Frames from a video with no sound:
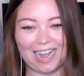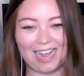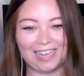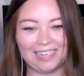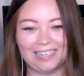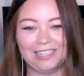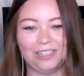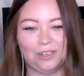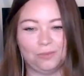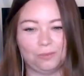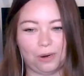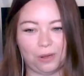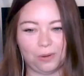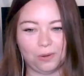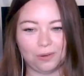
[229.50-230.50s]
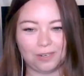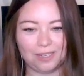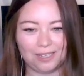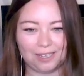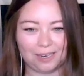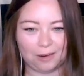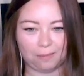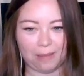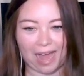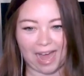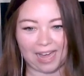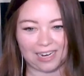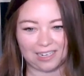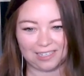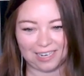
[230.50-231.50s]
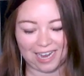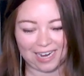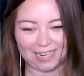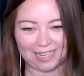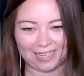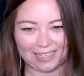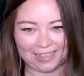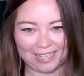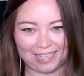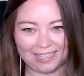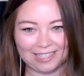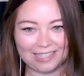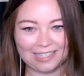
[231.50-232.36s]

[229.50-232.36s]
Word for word: design in your road in a pattern kind of like